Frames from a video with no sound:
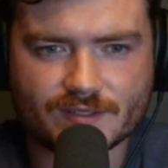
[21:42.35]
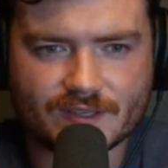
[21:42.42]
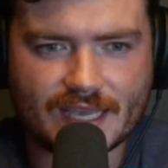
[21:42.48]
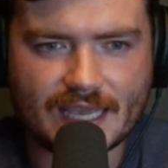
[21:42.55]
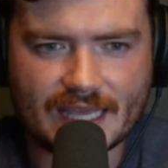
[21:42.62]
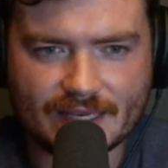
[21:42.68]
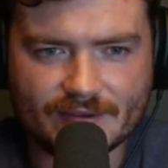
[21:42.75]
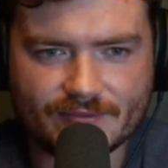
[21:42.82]
It's like
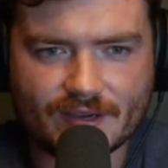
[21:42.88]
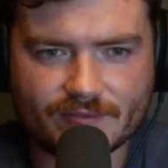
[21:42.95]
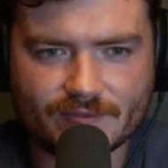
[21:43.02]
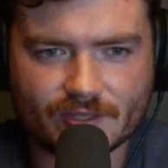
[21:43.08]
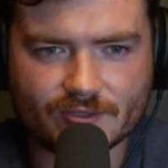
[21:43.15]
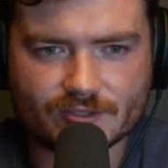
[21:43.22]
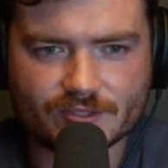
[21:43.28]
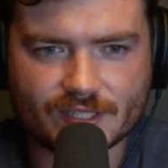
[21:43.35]

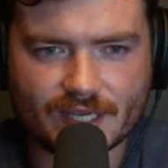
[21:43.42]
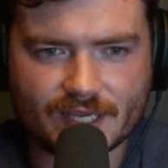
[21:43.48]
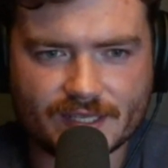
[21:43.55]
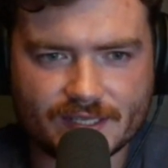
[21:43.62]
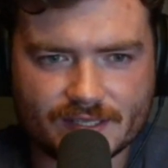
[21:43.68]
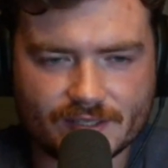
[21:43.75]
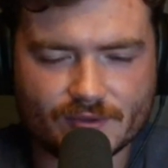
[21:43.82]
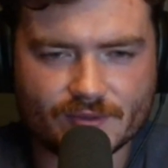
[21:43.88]
$85 a night,
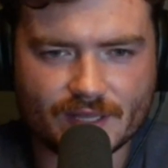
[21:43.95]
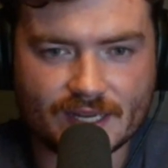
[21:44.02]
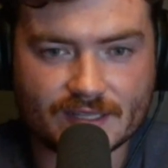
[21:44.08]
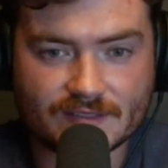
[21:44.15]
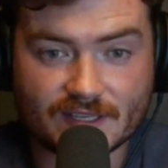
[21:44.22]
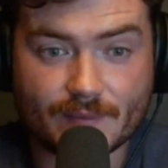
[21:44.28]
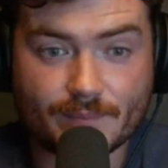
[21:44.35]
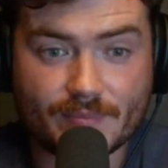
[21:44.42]
and
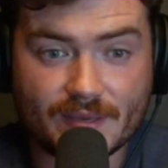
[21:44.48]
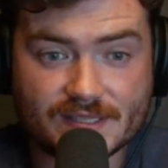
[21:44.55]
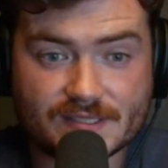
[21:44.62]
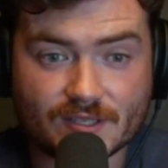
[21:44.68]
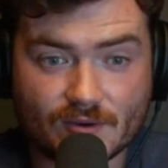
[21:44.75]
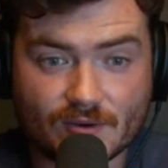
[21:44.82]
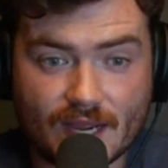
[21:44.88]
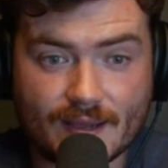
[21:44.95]
it's like a piece
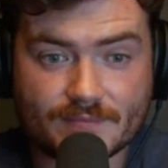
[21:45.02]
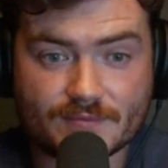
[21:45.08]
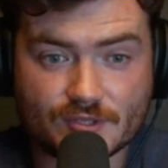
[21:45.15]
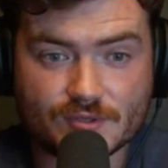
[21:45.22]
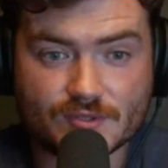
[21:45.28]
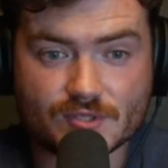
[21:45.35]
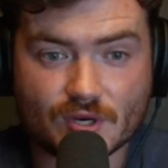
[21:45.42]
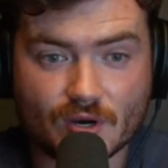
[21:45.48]
of crap
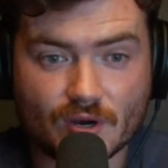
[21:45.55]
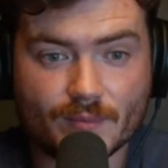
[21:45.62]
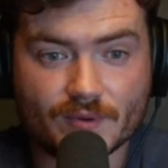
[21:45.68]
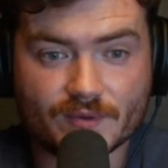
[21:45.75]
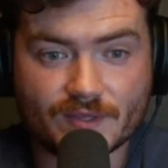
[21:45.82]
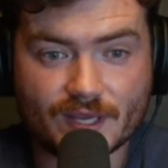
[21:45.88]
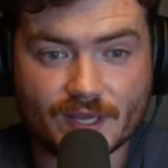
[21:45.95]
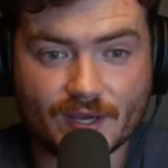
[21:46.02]
2-star
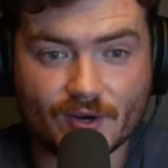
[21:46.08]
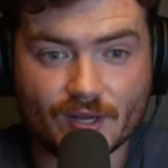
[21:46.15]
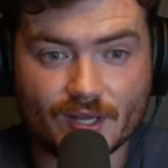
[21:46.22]
motel.